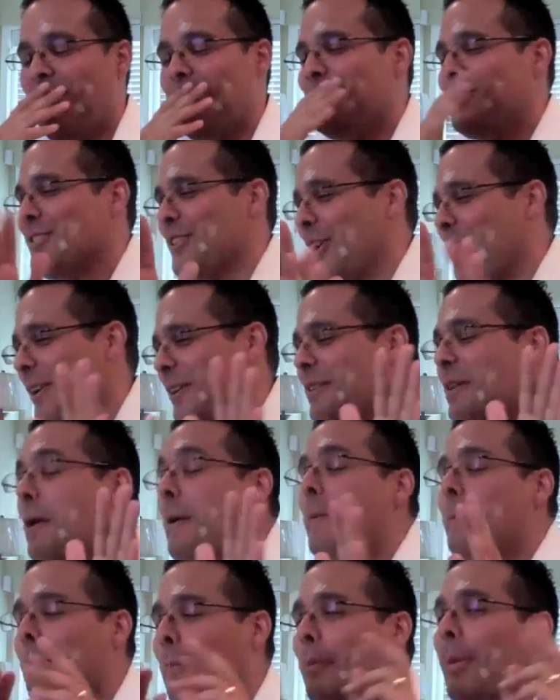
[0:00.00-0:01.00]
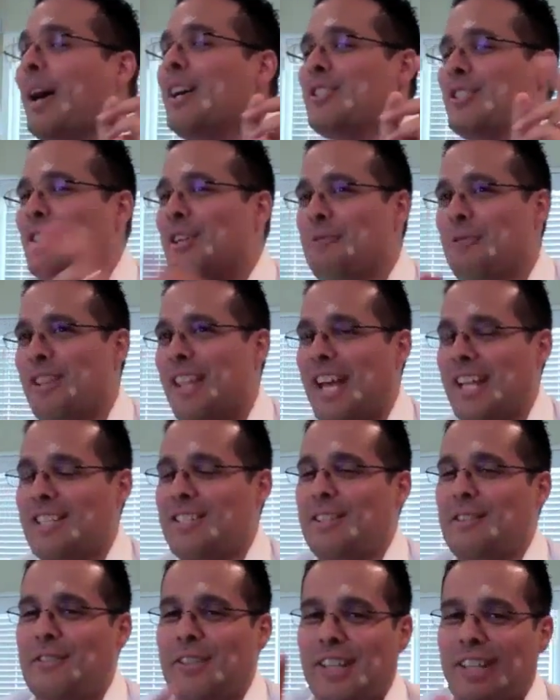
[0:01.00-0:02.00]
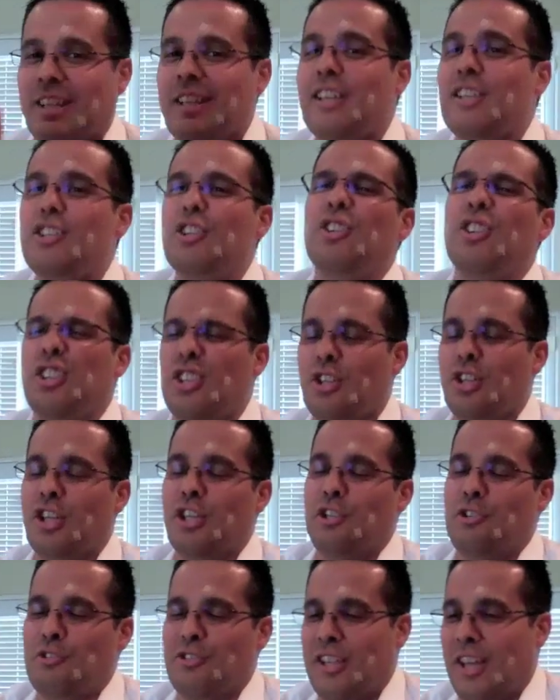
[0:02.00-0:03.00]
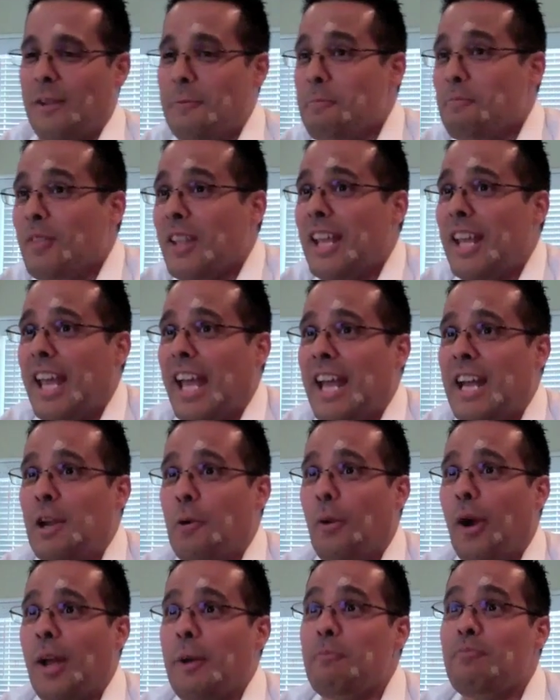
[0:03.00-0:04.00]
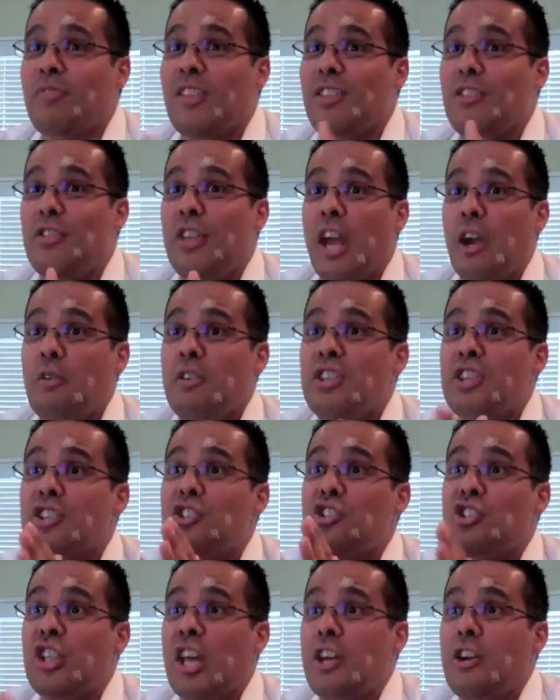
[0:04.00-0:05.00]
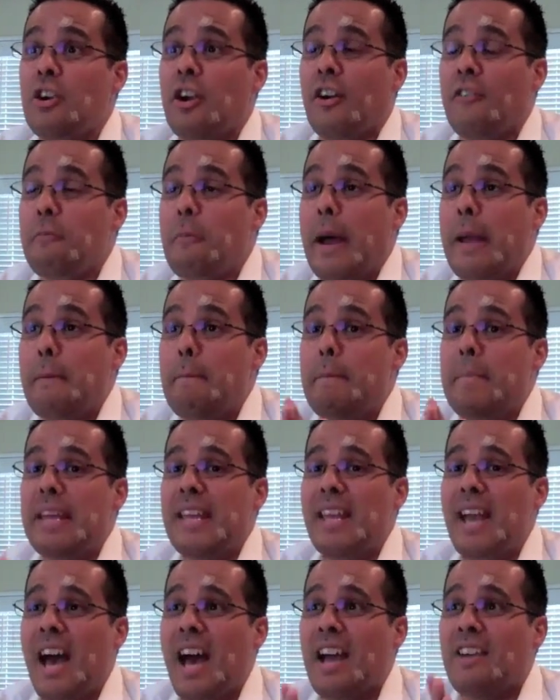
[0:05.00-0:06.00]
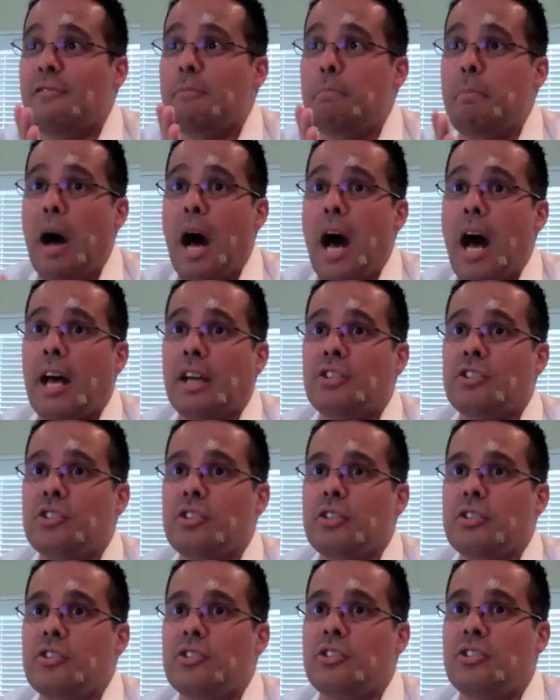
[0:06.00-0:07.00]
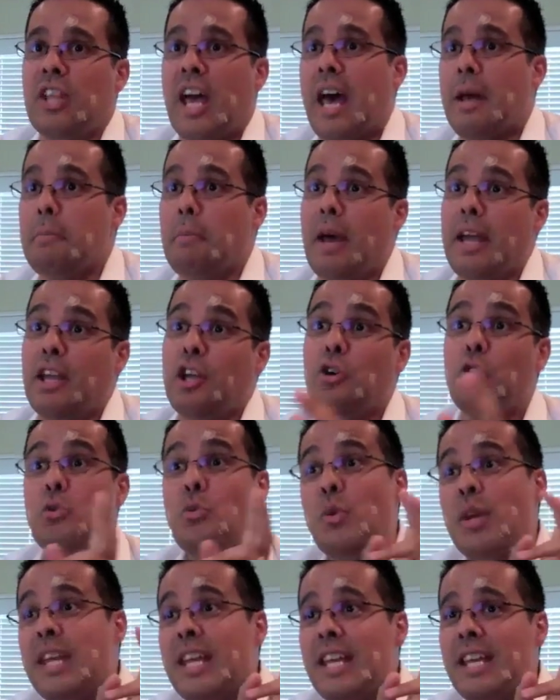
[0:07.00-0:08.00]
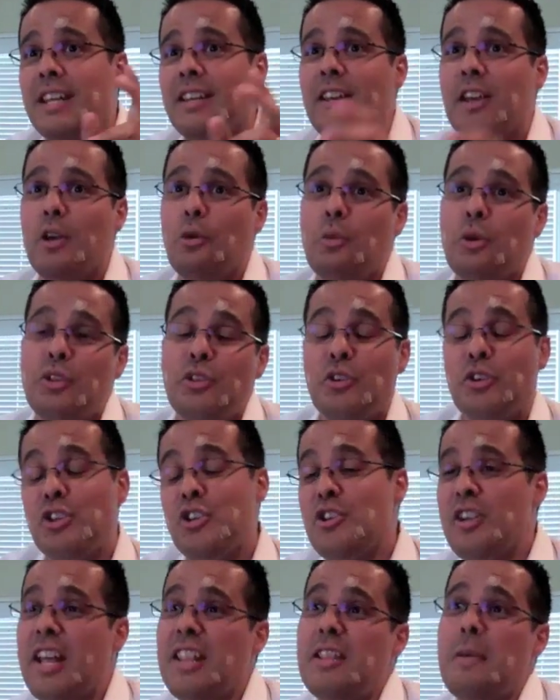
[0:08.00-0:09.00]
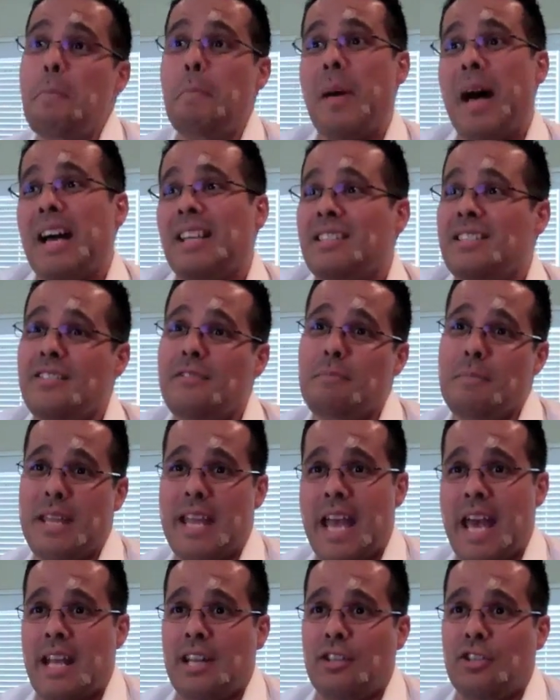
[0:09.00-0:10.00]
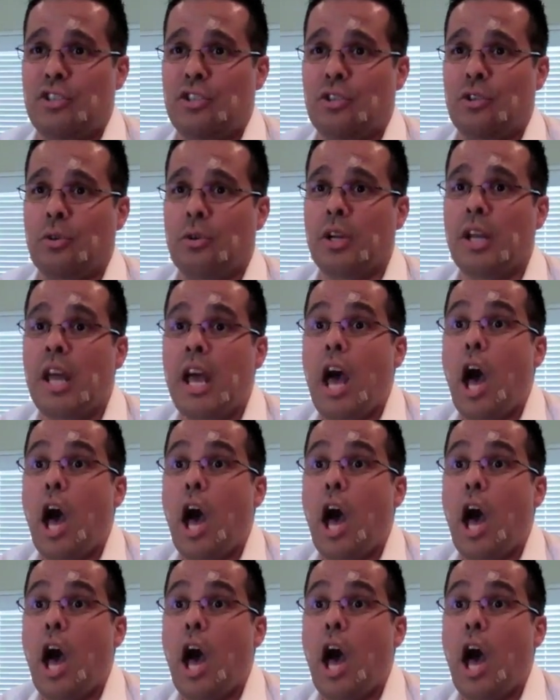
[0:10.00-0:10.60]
Sorry. Buzzing with activity. You can use that. Anyway, there in the center of my beehive box sat my queen with her "you're not the boss of me" attitude.